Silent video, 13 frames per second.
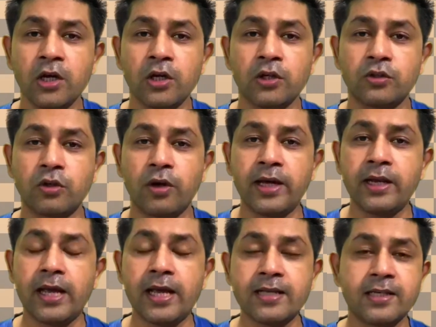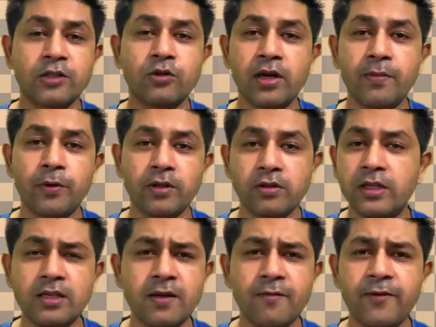So in asexual reproduction, it
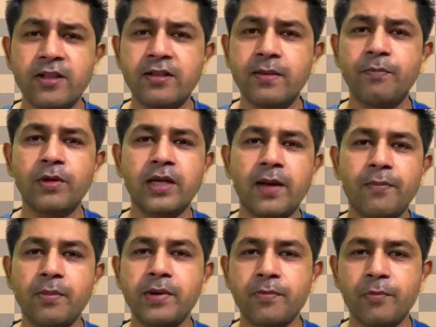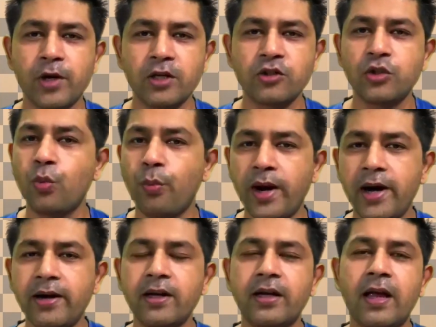is a very simple type of reproduction where
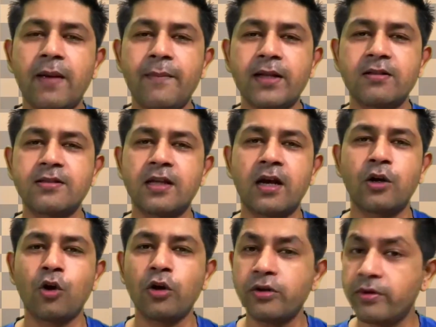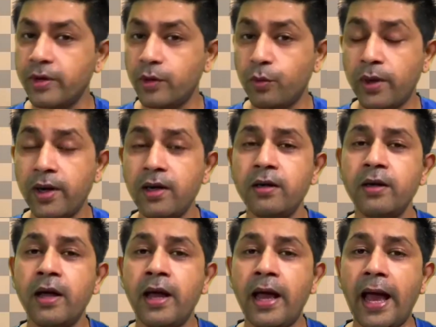the gametes are not required,
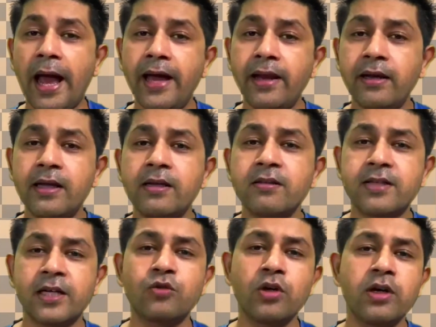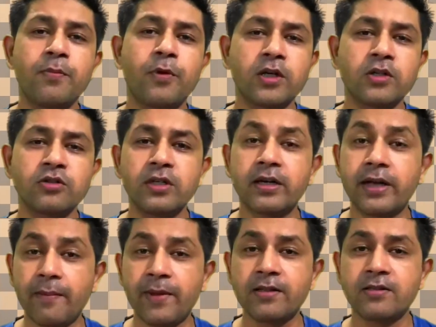and in sexual reproduction
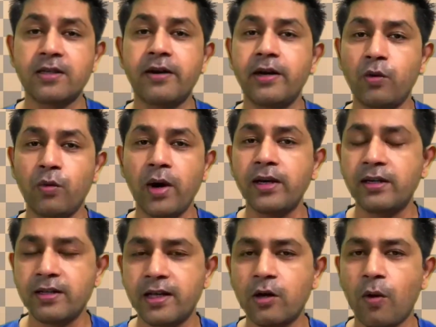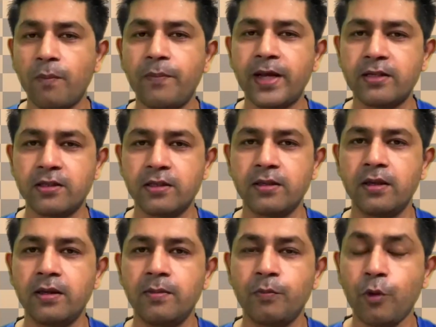gametes are required. It is a complex
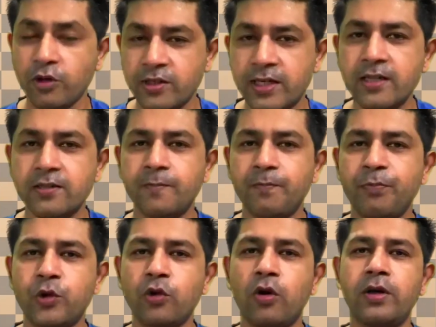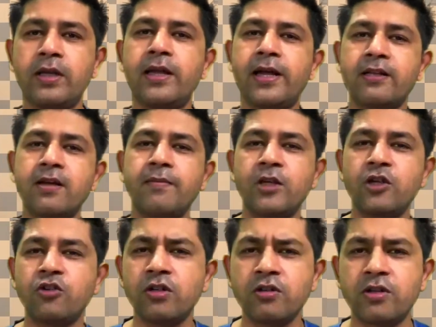process. So in the
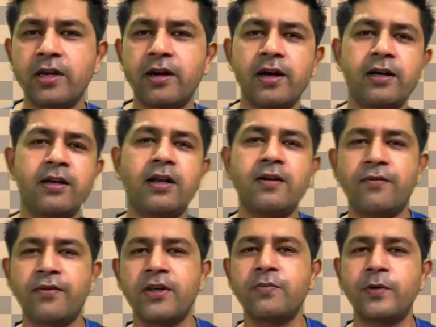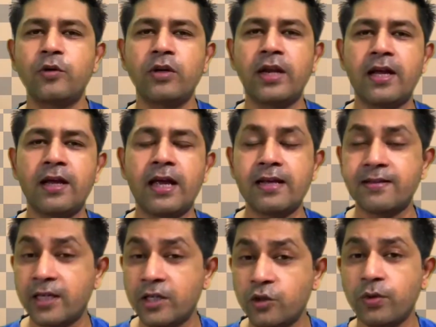examination, generally the difference between
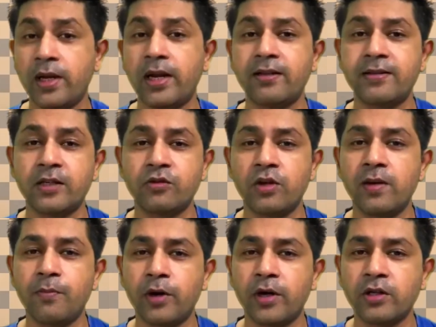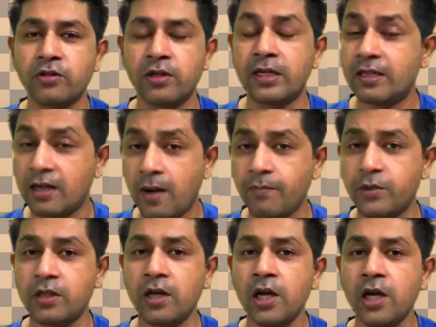asexual and sexual reproduction, it comes.
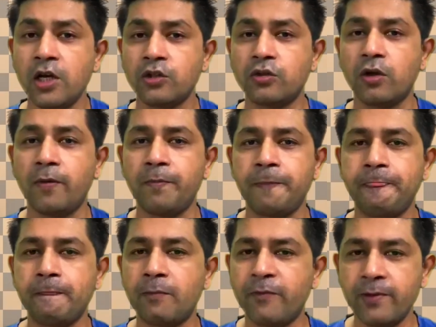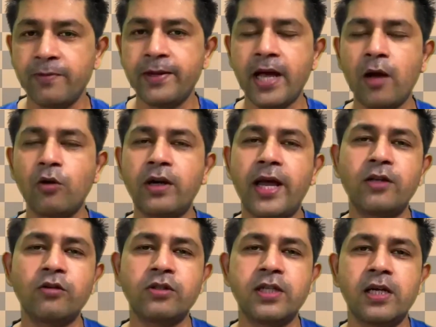So briefly, I would like
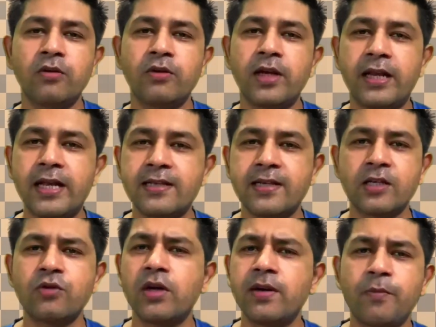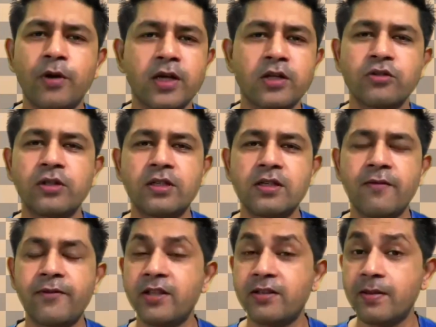to tell you that asexual reproduction, it is a
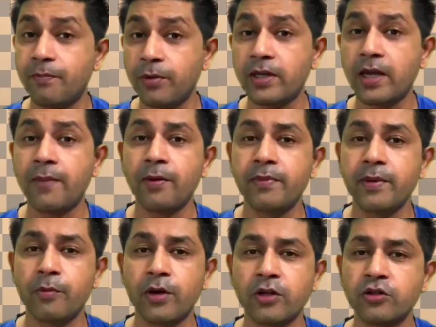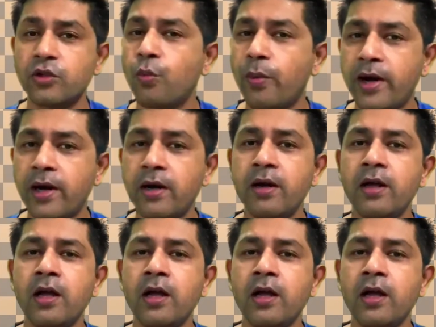very simple type of reproduction, where